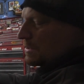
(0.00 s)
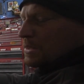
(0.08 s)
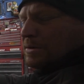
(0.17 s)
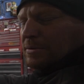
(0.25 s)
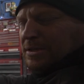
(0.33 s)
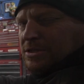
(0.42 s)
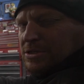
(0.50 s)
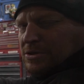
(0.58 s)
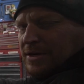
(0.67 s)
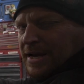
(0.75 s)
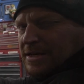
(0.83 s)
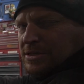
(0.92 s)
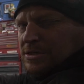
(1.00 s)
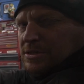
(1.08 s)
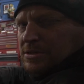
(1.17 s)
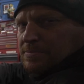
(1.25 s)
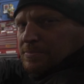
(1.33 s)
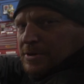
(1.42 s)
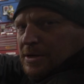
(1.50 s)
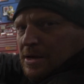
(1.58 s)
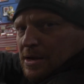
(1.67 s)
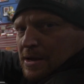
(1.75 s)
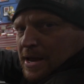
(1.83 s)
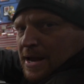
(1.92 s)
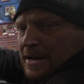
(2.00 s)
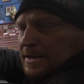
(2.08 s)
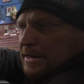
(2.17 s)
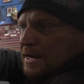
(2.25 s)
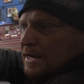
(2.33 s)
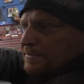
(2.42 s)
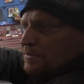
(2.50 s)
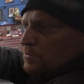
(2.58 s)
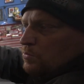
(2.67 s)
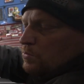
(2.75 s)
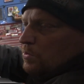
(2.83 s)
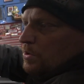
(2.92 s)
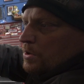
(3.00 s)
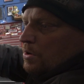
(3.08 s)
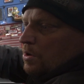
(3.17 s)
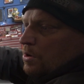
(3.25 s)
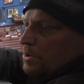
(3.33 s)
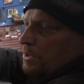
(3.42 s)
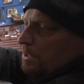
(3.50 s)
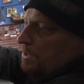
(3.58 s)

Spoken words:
not really stretch, but add kind of a arc